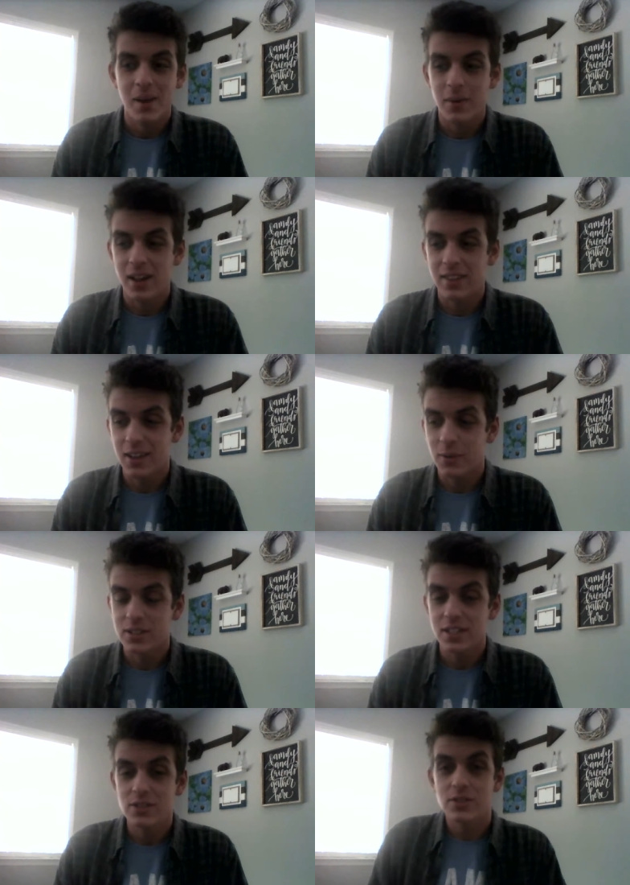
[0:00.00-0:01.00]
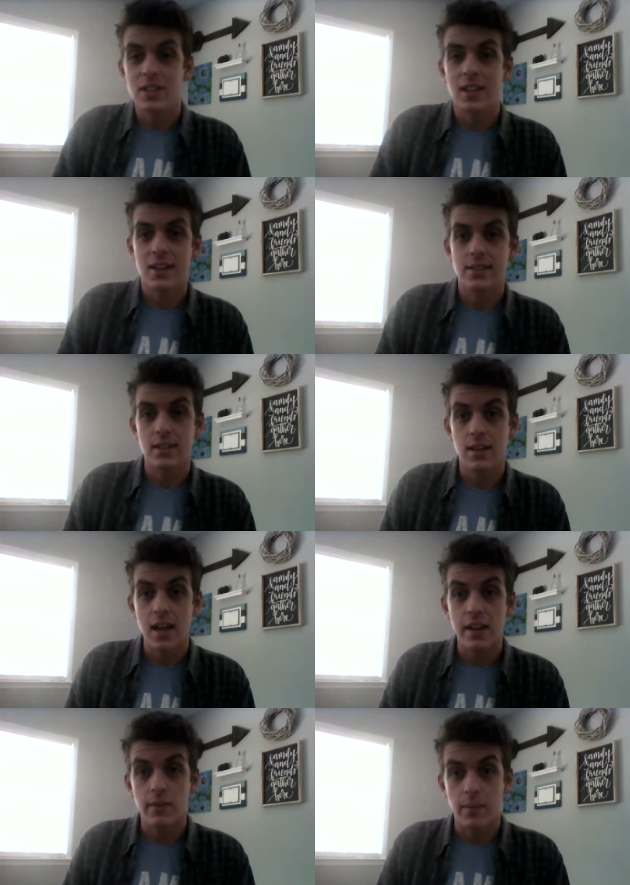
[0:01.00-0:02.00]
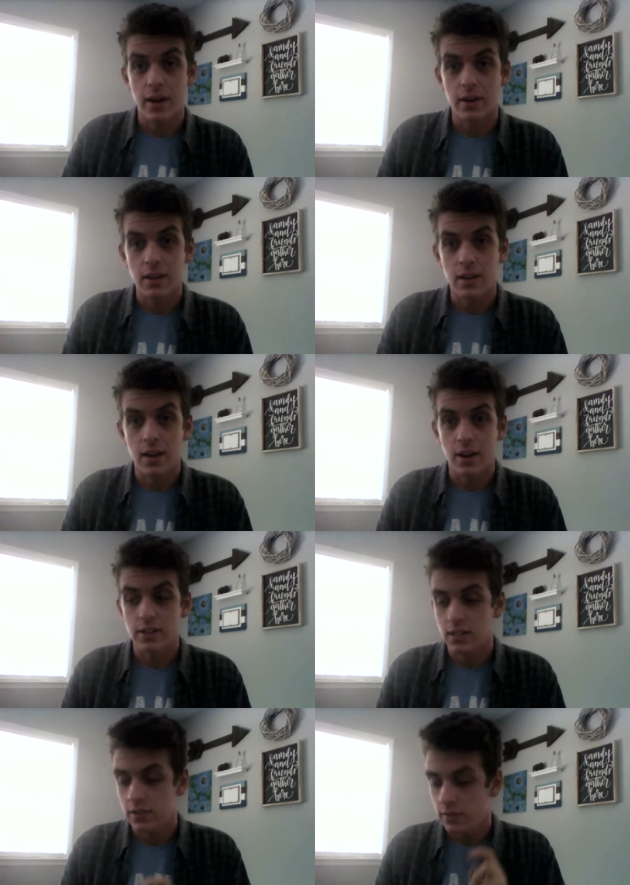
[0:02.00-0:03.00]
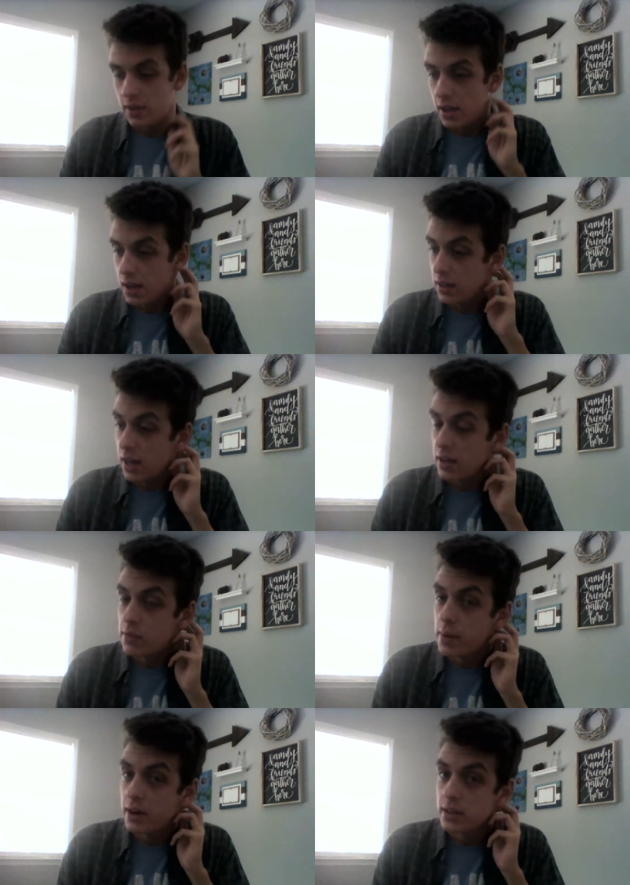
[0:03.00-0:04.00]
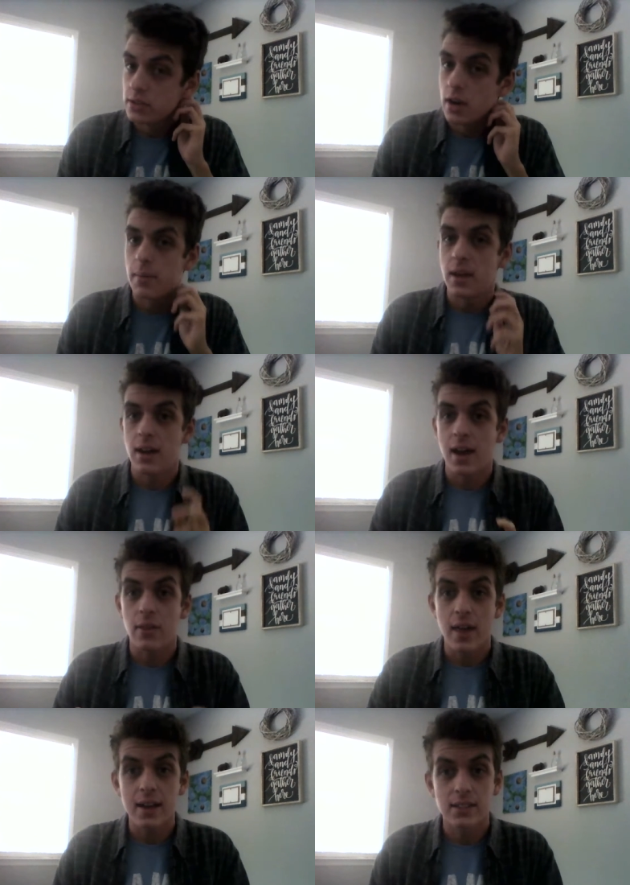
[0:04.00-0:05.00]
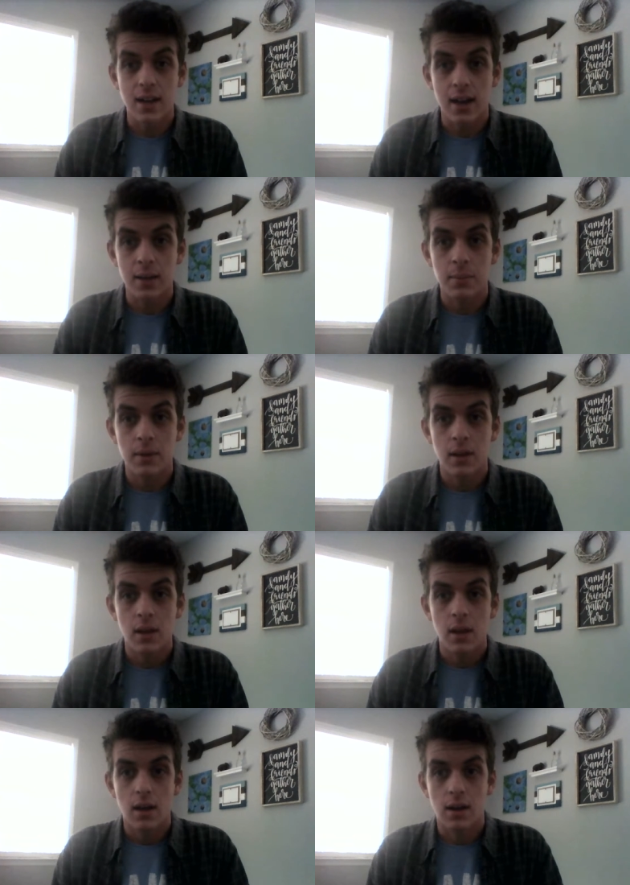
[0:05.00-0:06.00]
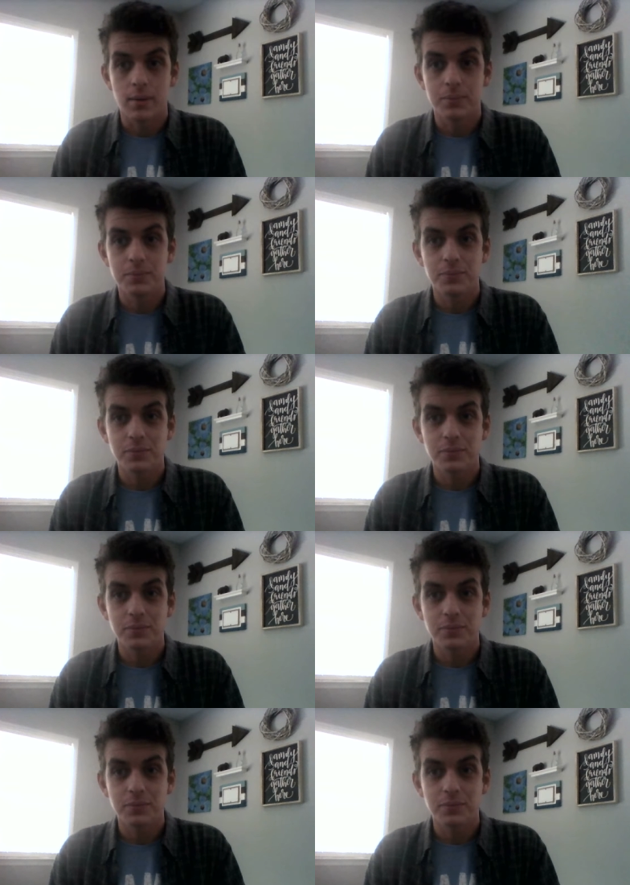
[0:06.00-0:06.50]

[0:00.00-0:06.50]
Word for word: But I think what's interesting is the Native American narrative and the Native American drama and how that type um,